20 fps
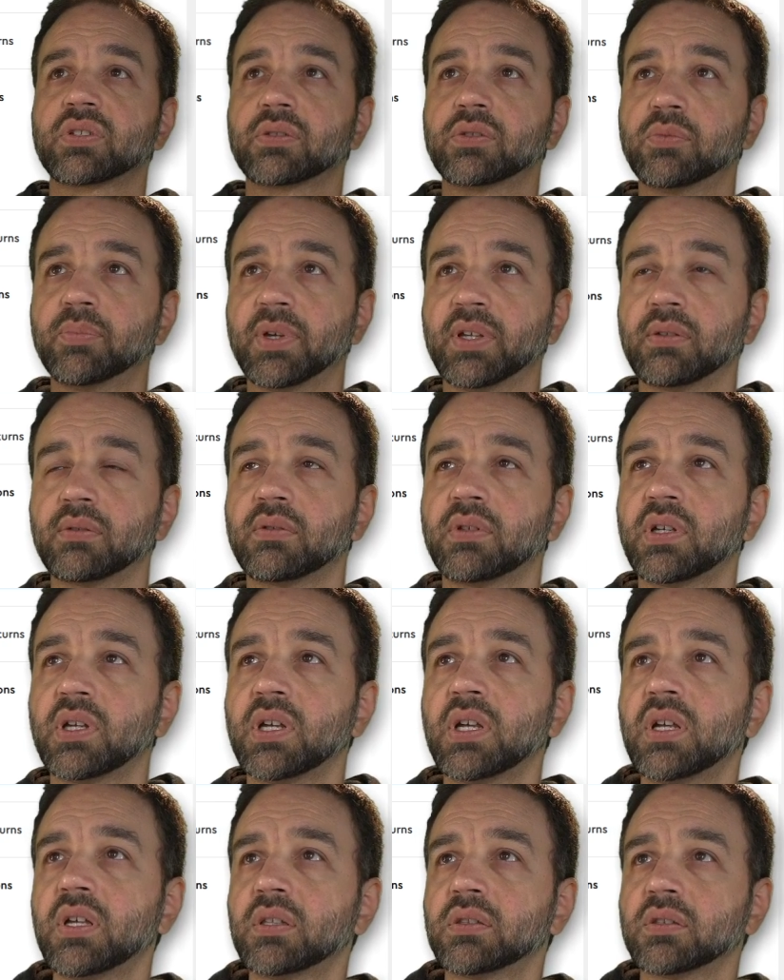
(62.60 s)
a little bit,
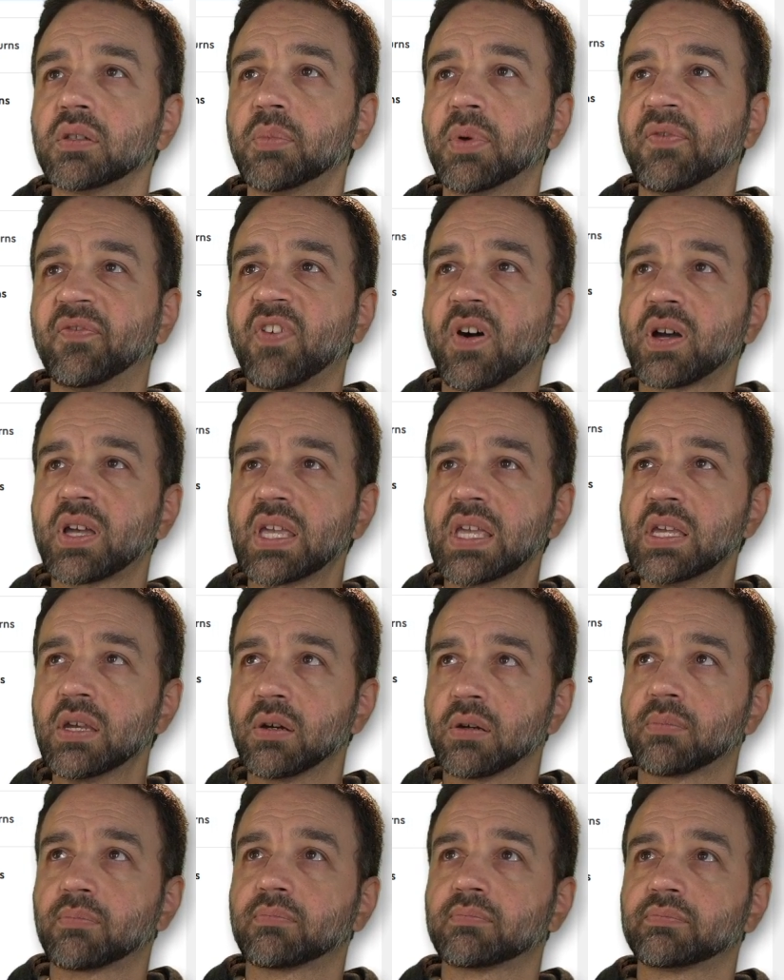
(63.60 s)
a little bit funky
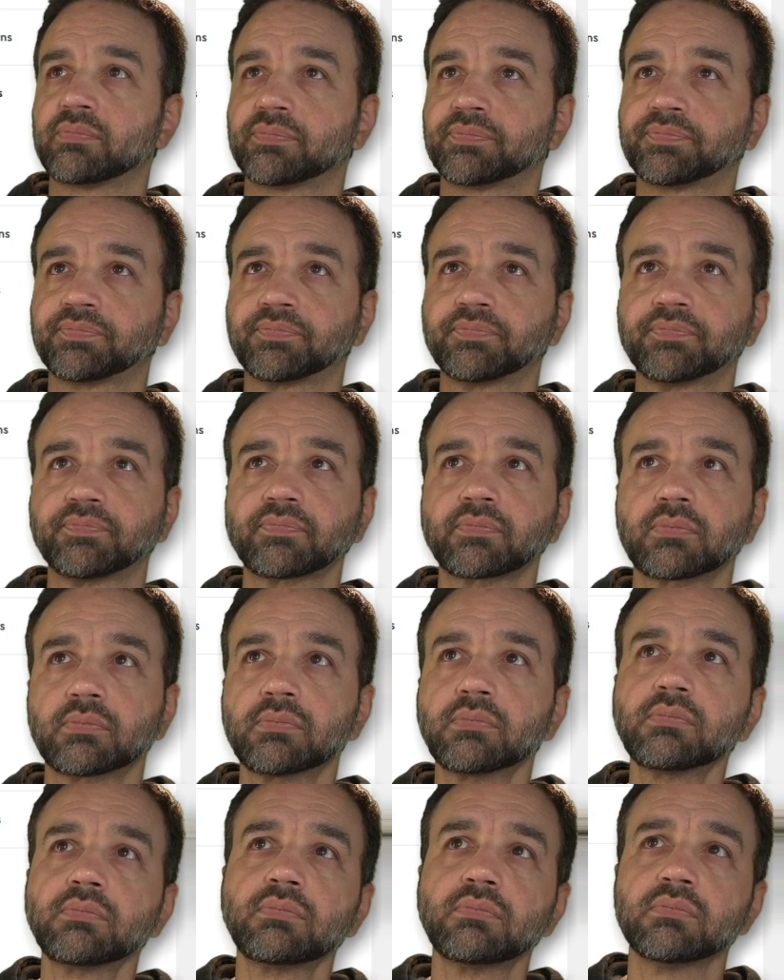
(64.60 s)
here.
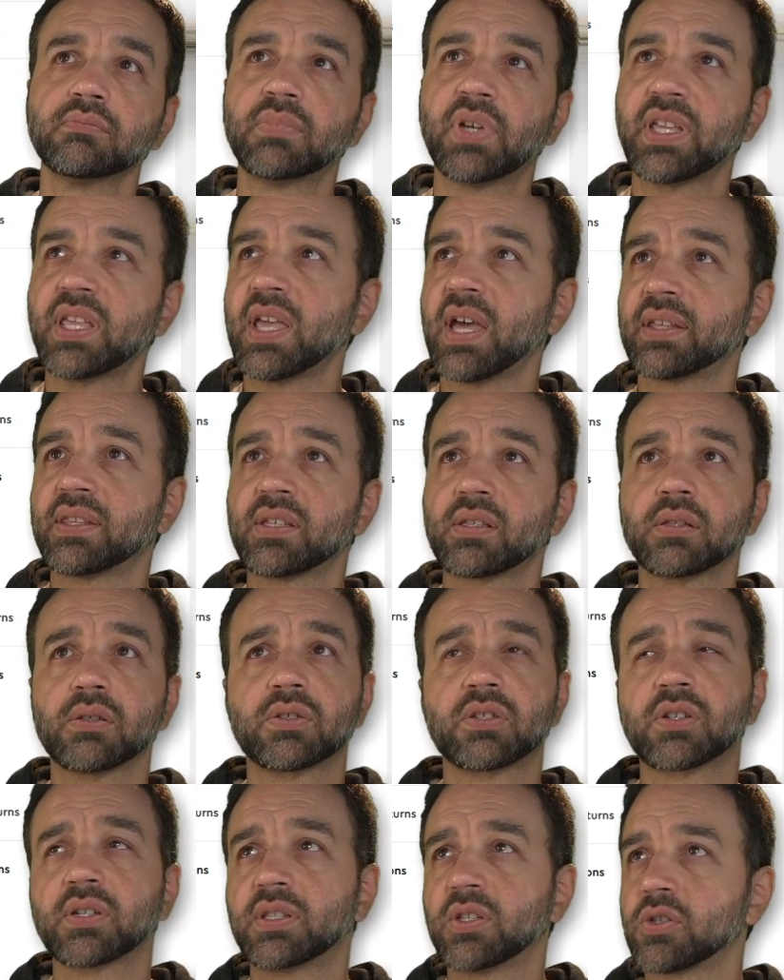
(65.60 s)
But yeah, this
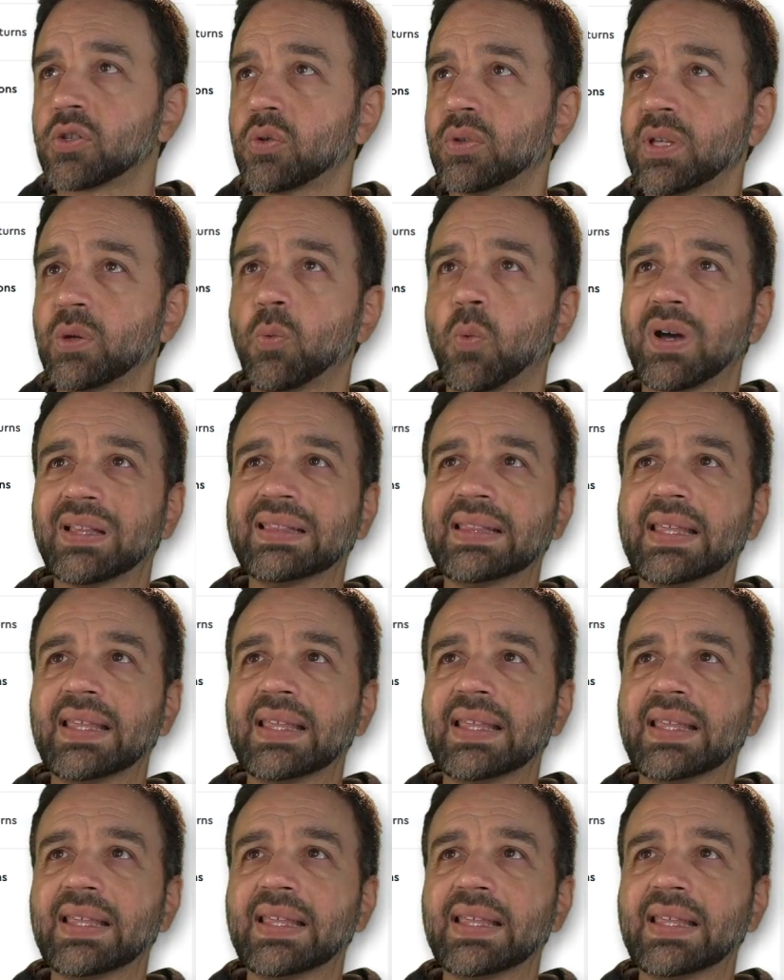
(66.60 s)
looks good. There's only one